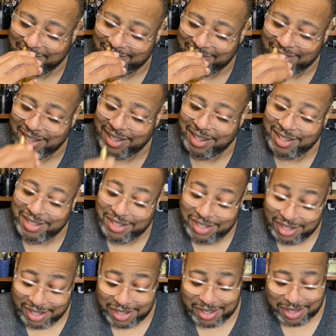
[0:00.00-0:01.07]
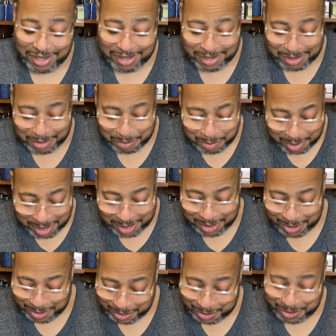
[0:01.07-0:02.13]
It just
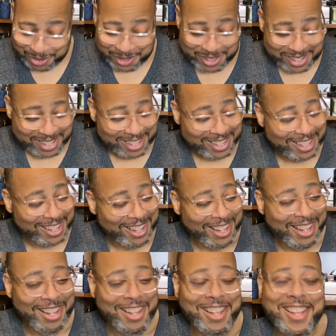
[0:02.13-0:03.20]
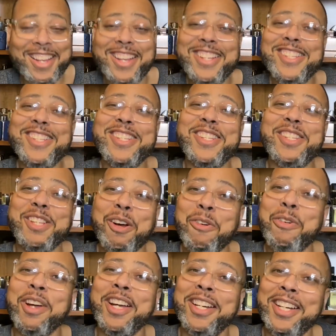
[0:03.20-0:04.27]
smells so
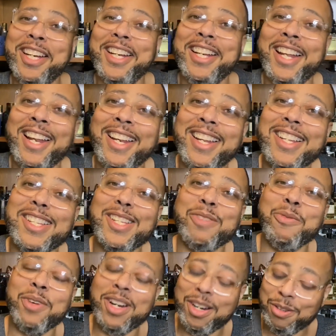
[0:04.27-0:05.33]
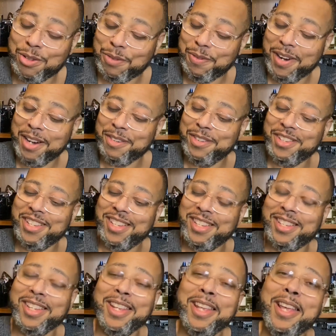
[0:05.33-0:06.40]
good. And this is one of those
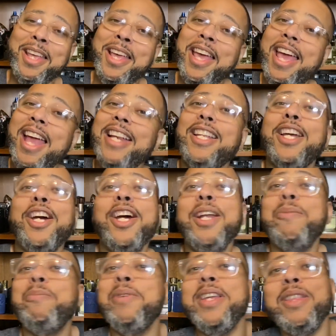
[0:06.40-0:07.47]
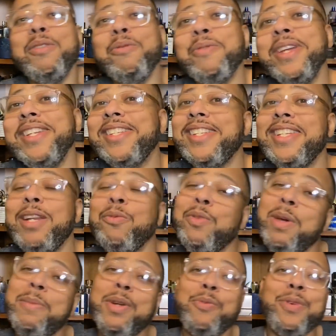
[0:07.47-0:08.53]
fragrances. It could be the reason that
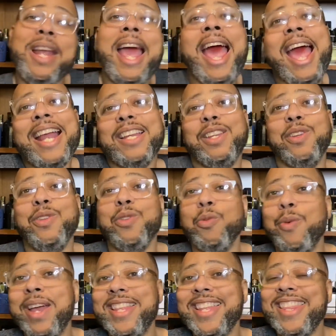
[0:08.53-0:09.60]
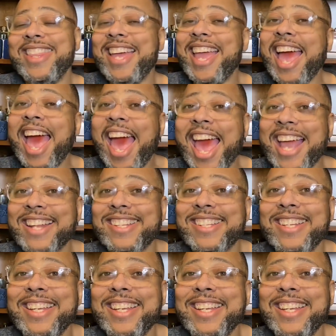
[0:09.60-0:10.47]
women react the way that they act.